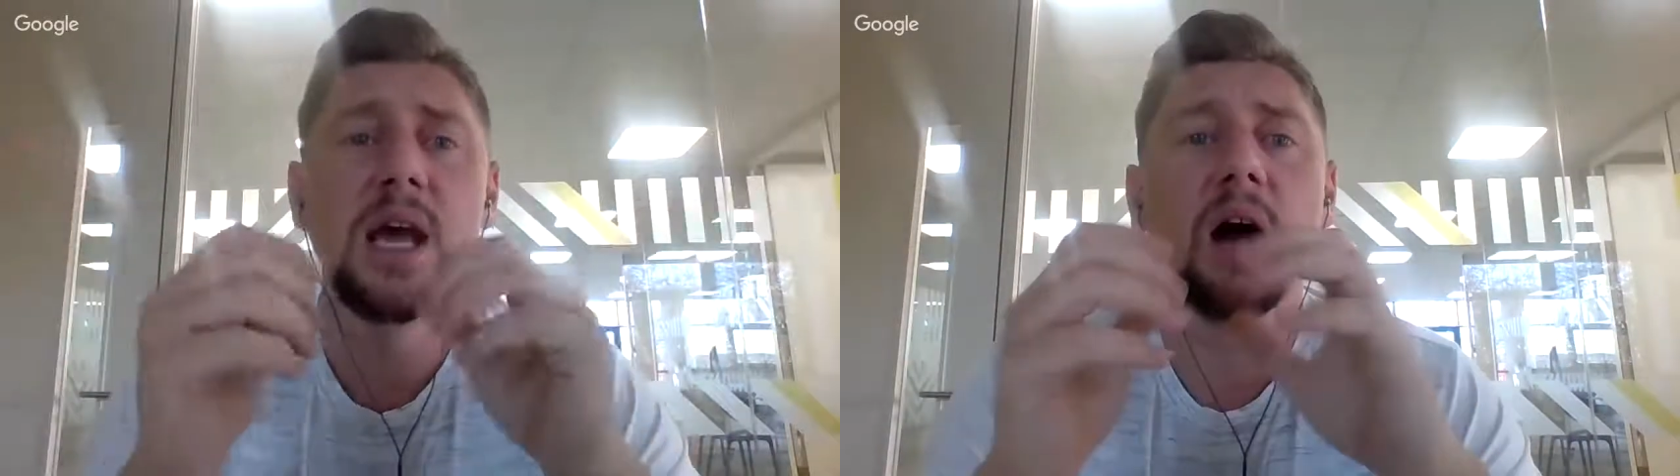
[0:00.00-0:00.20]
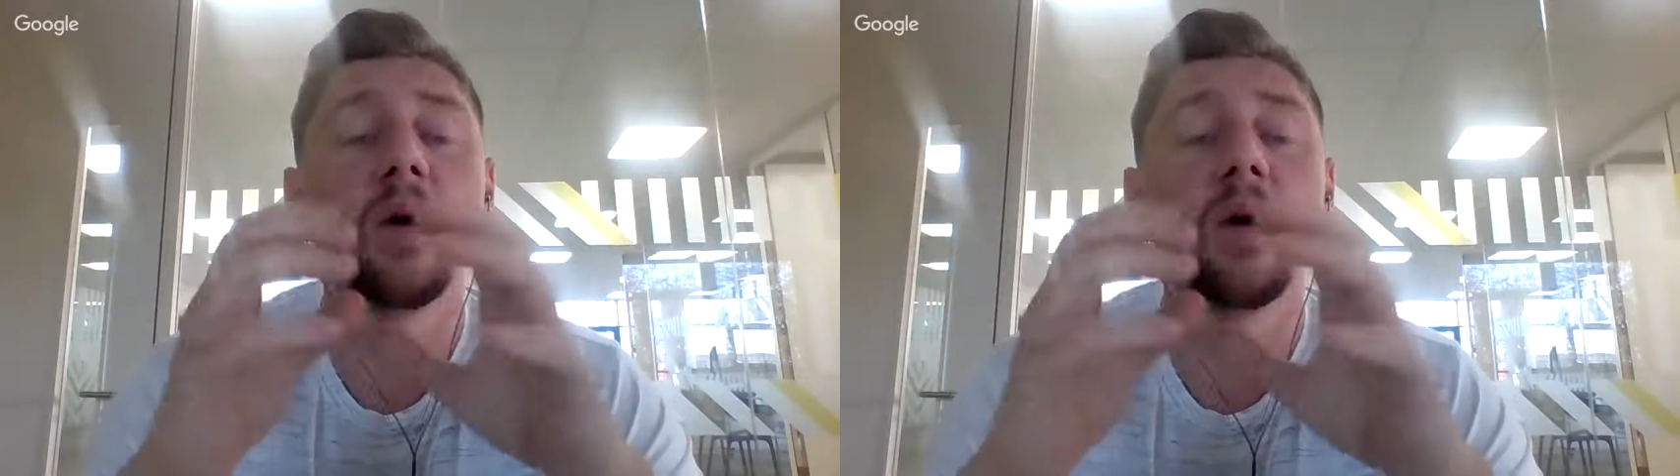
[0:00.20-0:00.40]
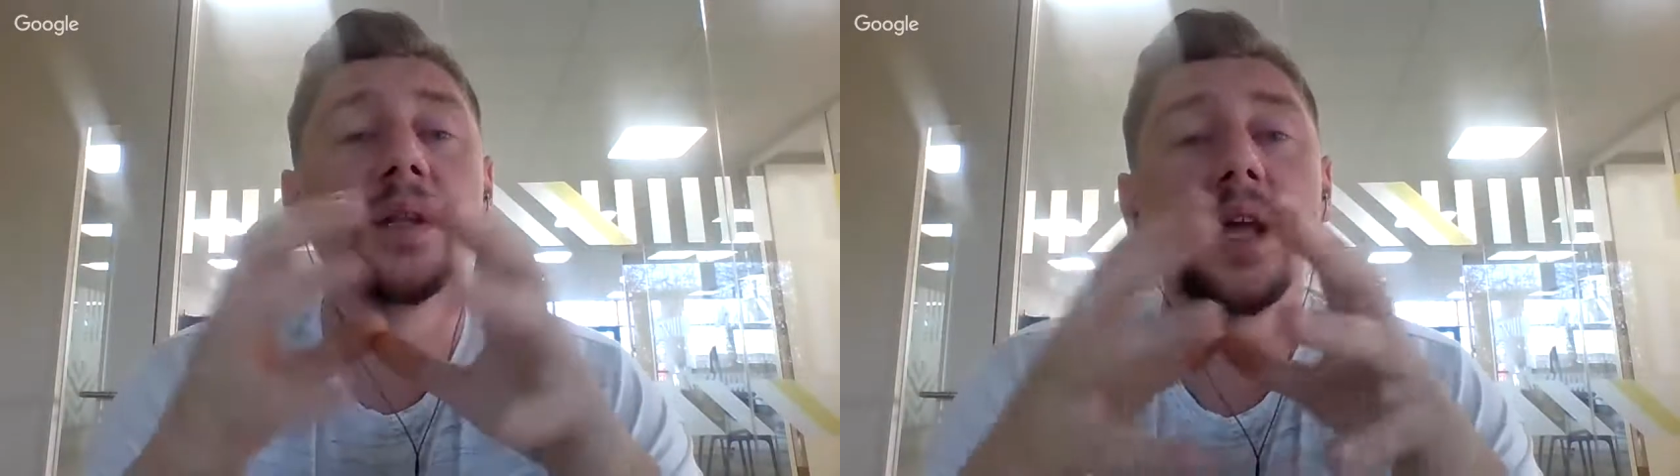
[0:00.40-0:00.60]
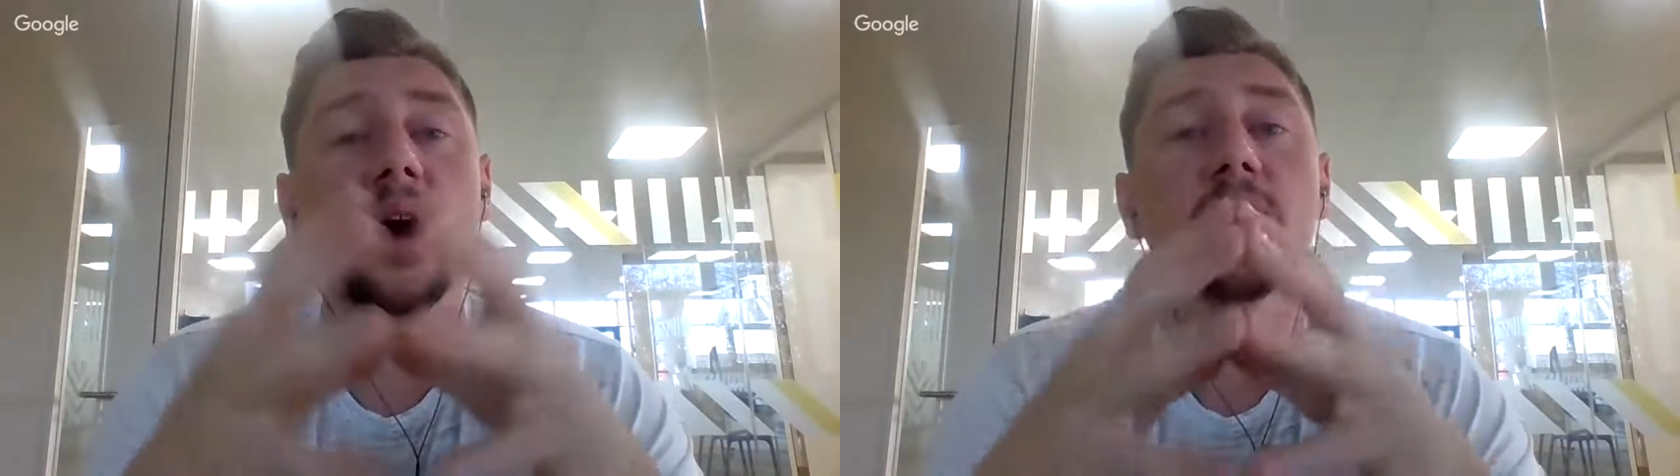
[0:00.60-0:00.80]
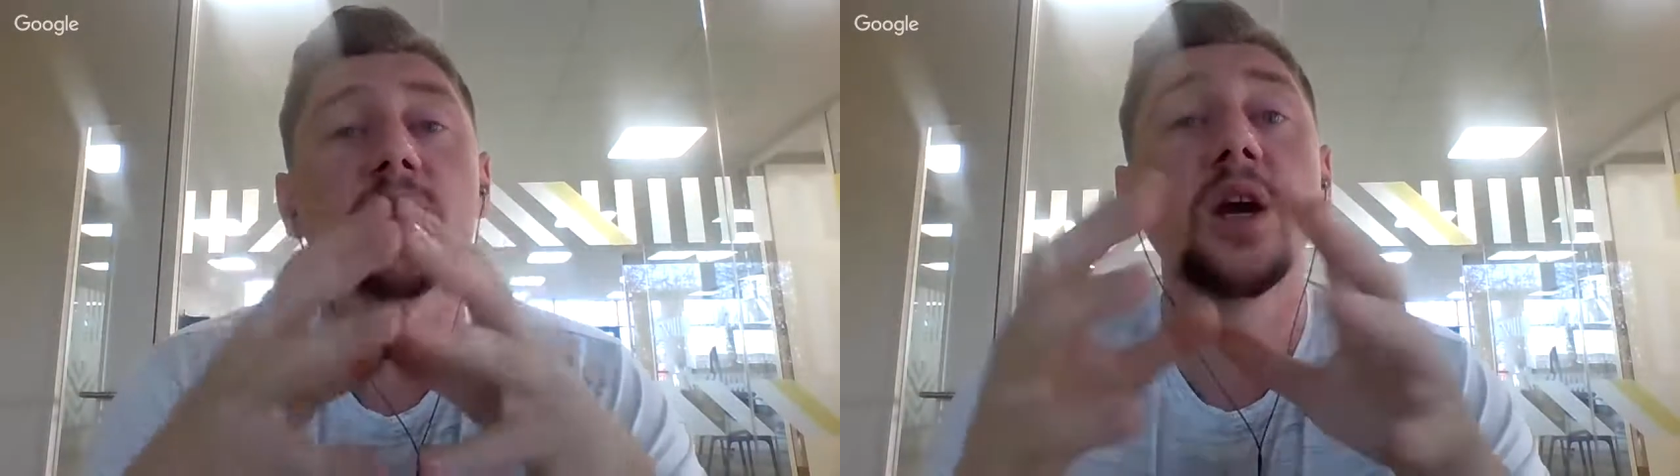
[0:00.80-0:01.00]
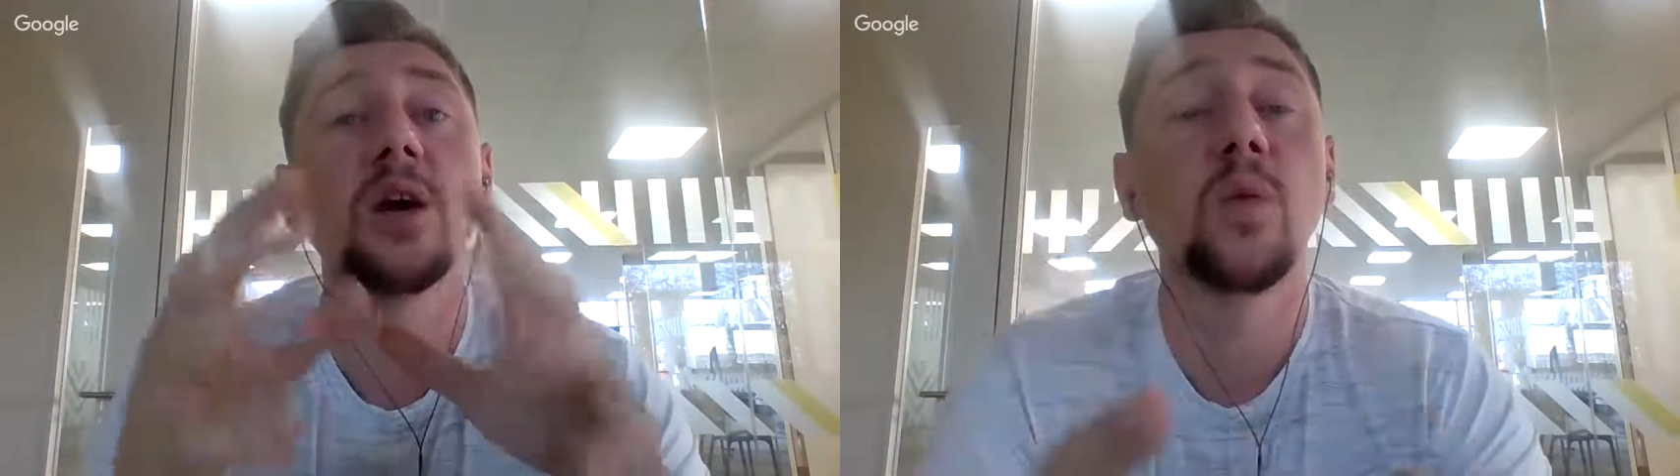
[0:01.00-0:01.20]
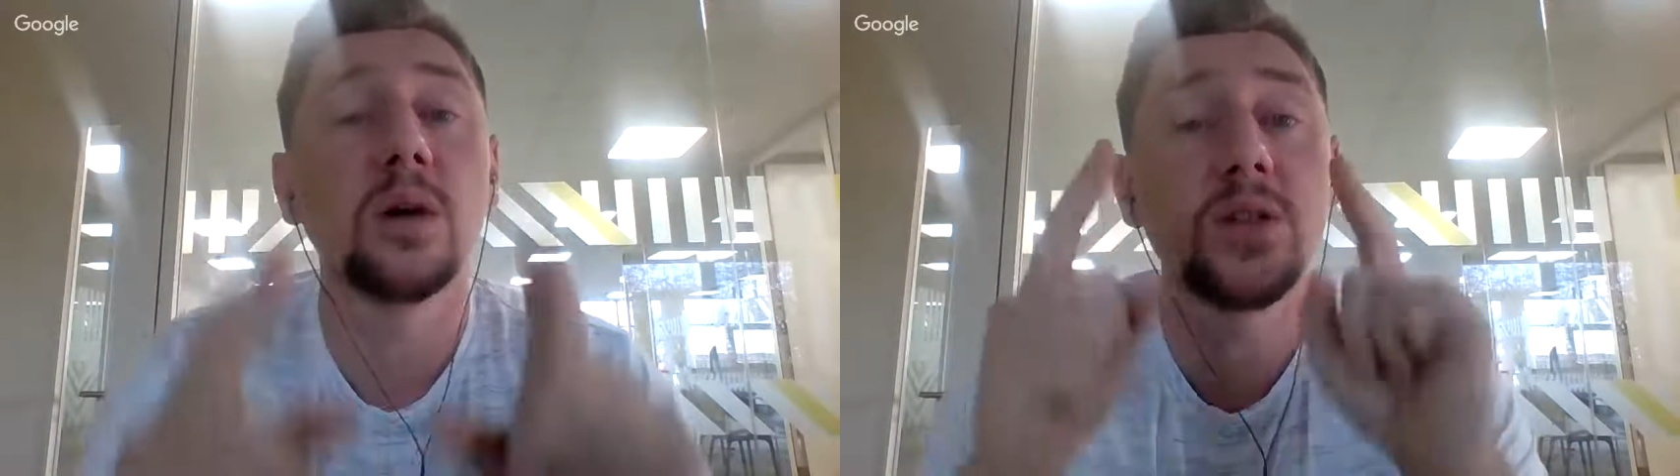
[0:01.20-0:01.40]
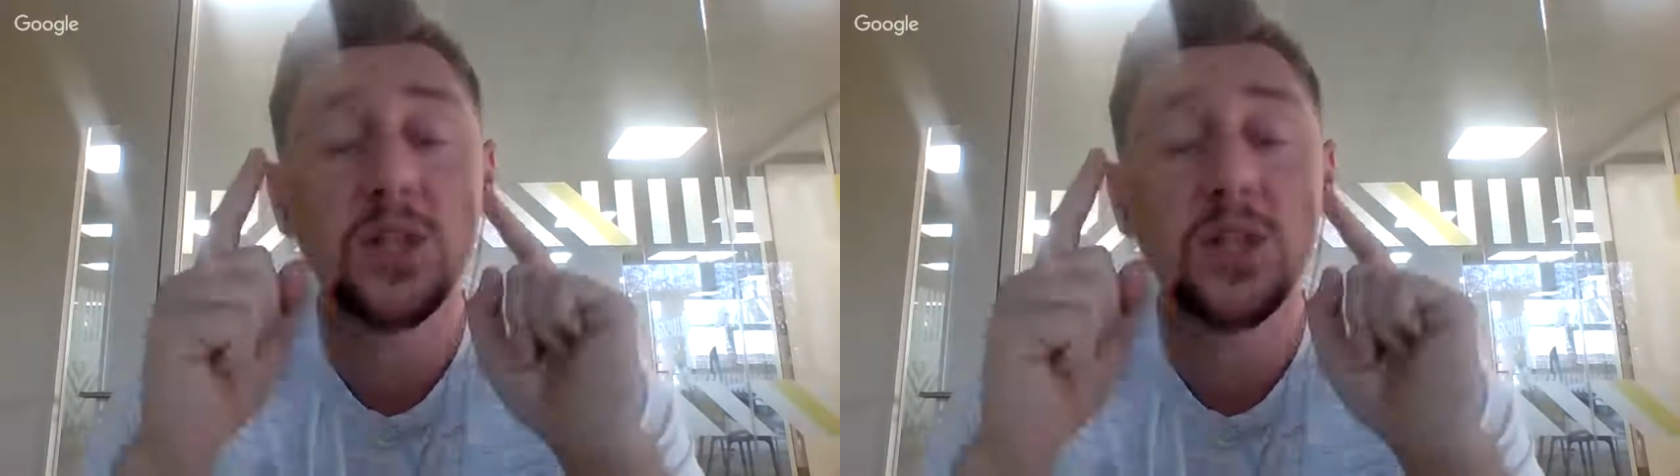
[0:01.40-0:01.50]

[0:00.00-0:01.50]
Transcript: Oh, and the OTO one.